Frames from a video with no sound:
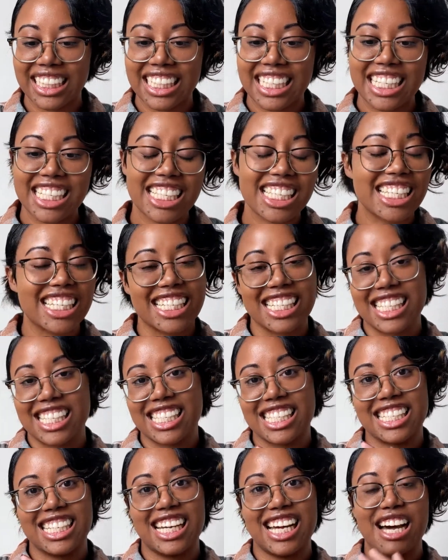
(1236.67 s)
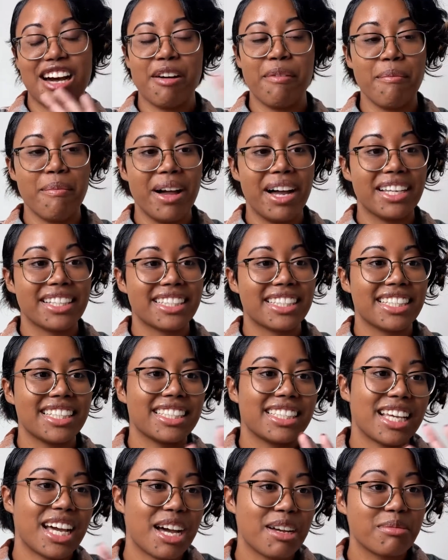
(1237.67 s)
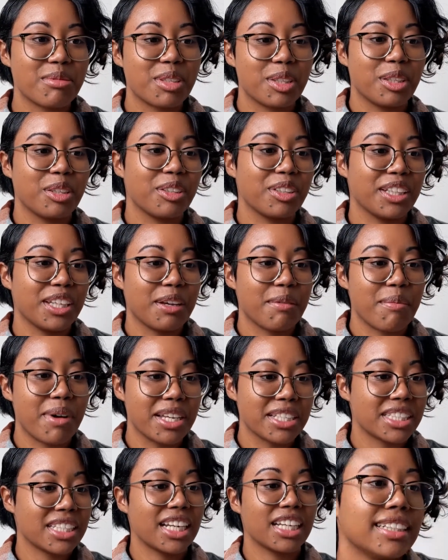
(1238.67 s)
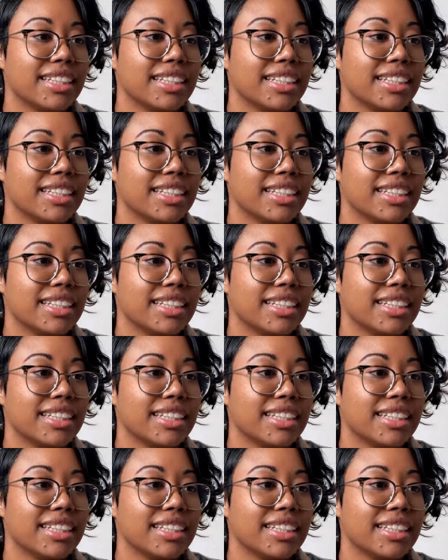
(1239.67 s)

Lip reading: and it's just a mess. It's absolutely a mess.